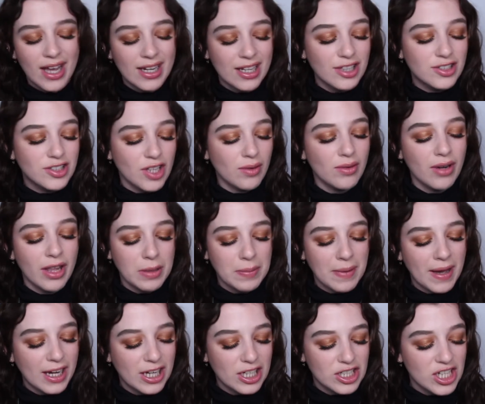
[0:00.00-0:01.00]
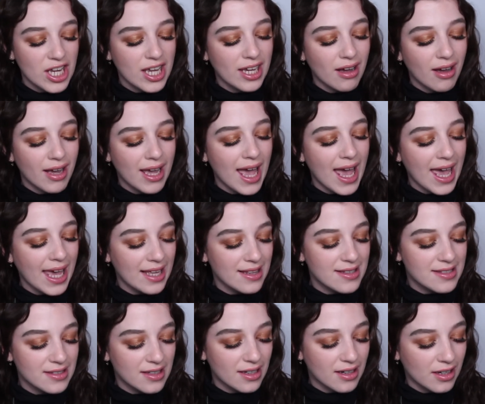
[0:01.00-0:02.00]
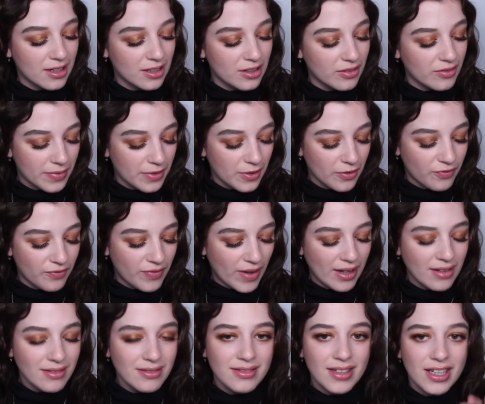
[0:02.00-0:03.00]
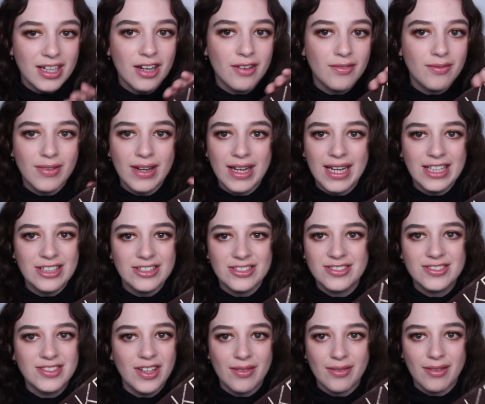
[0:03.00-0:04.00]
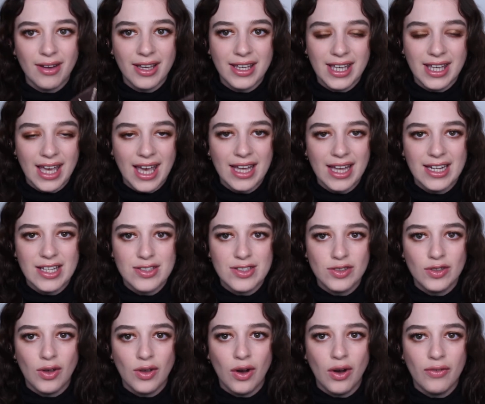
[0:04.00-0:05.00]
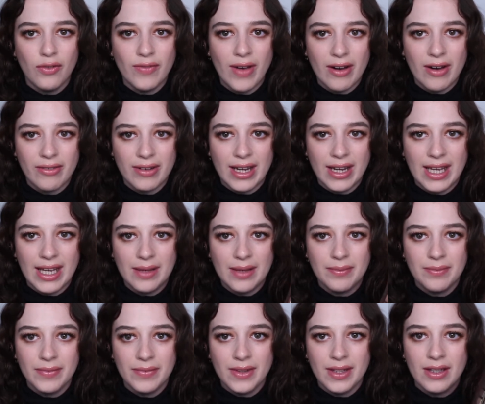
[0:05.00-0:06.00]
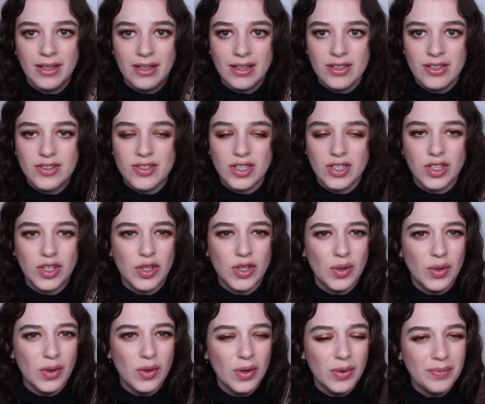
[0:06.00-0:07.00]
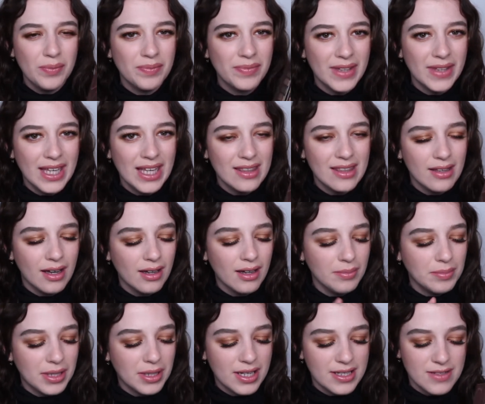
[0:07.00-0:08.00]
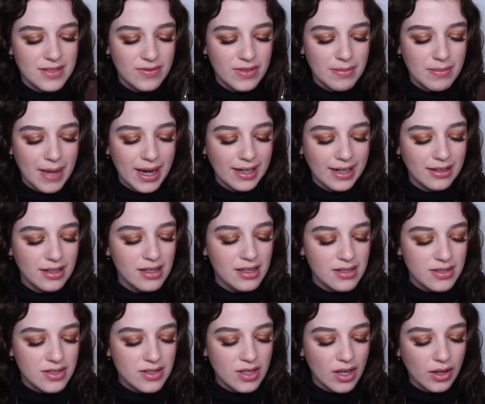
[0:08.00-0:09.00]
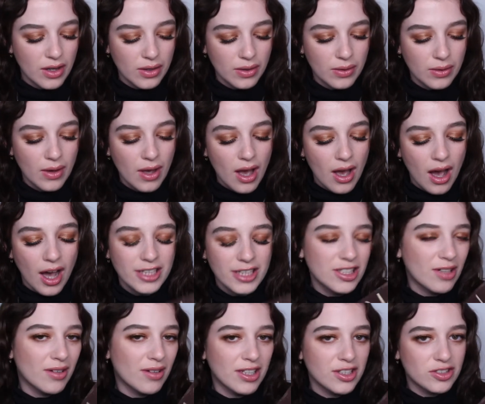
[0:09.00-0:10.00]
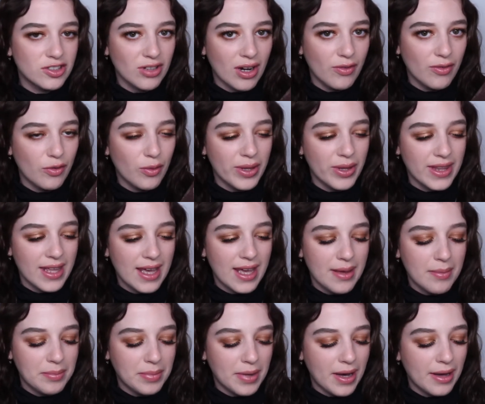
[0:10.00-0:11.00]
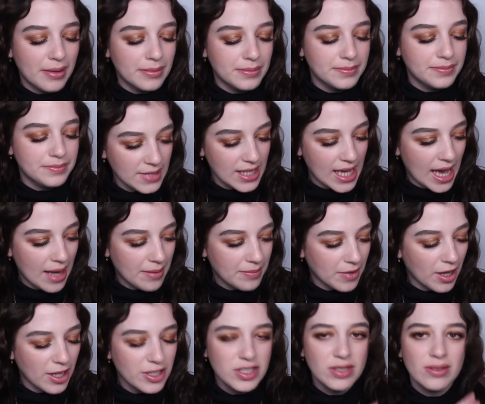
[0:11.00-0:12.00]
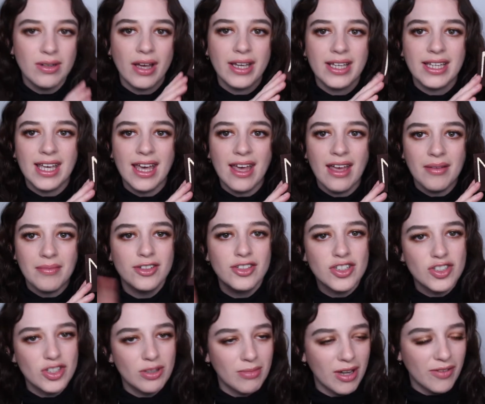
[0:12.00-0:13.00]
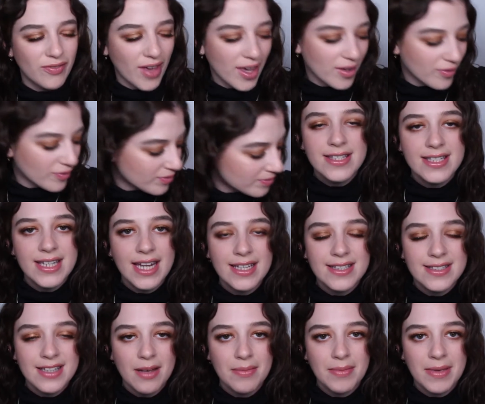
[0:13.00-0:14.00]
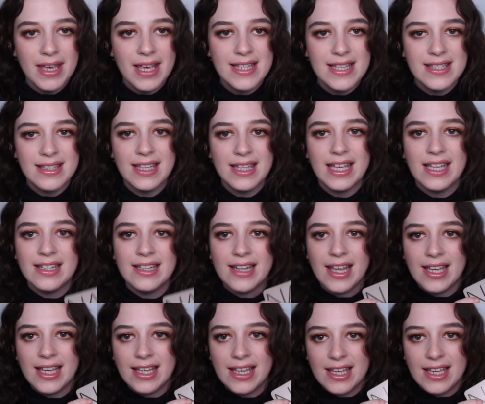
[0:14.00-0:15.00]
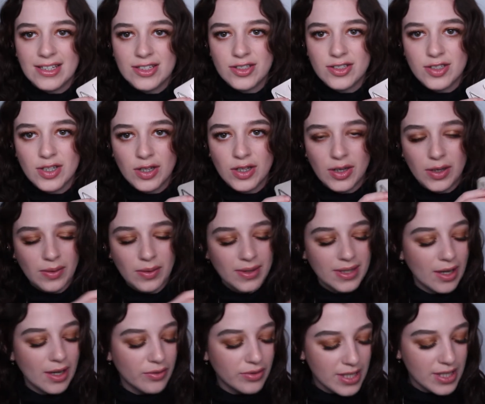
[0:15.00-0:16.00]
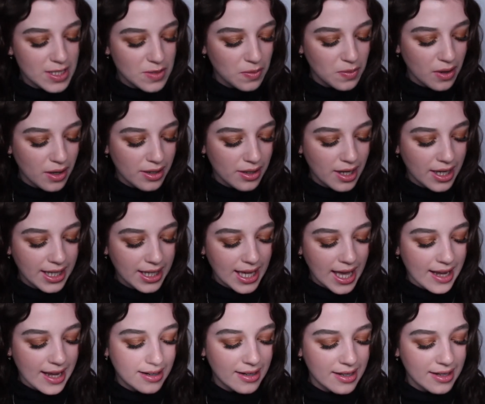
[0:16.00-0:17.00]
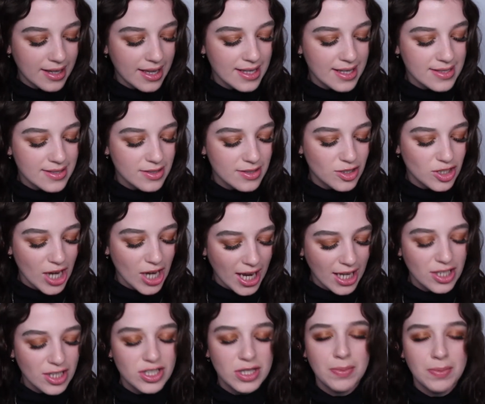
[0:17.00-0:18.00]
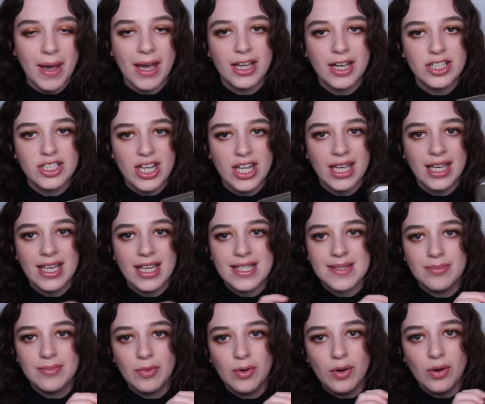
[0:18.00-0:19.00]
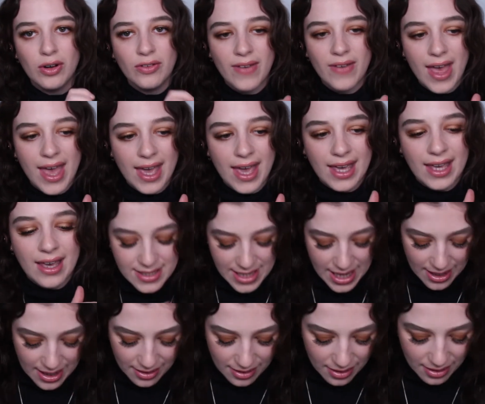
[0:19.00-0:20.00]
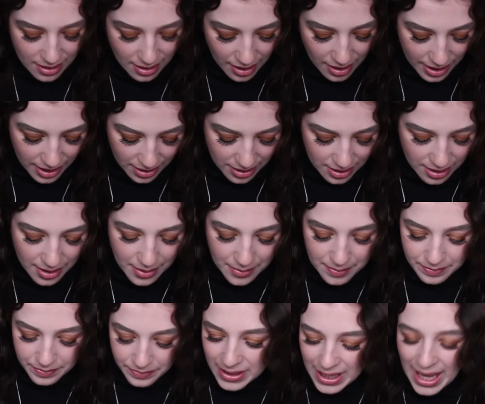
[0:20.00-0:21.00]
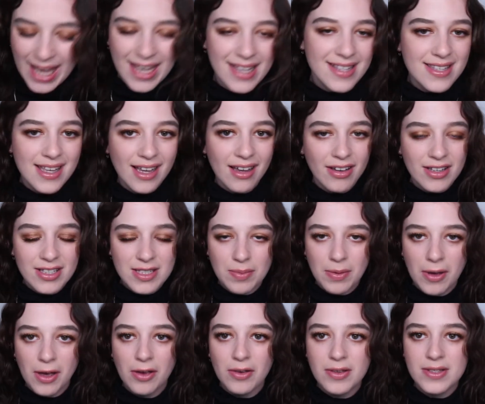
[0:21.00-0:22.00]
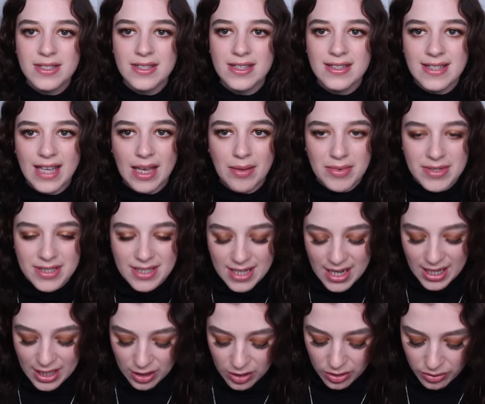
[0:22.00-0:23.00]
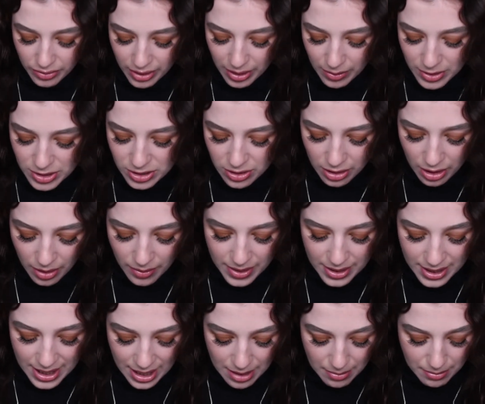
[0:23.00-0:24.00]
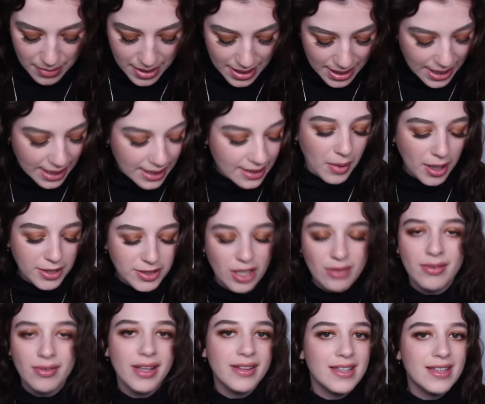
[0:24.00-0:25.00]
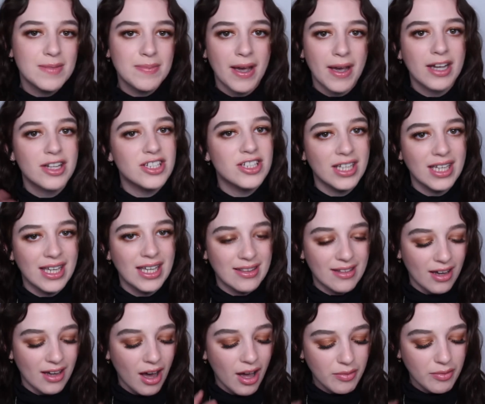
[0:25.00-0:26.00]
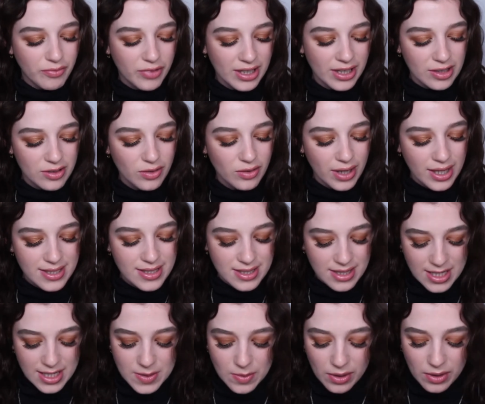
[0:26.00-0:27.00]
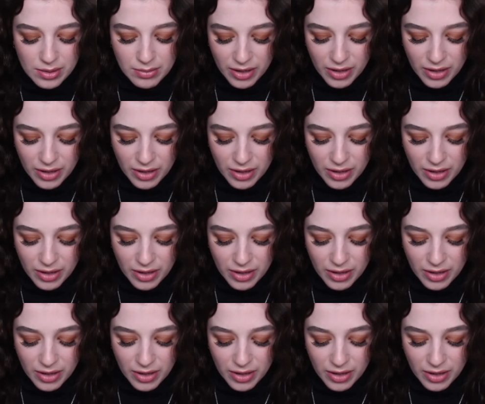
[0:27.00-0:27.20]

And I don't like the packaging. I hate the kind of the felt. Like I really just don't like it. And it's not very secure either because of the magnet so I don't like to travel with it but yeah I do like it just not my fave. So next up is the Naked 2. Now this one again it's changed the packaging it's more of a tin like casing I suppose the same as the Naked 3 which I'll go in in a minute. I don't like this packaging either I'm really not into this one.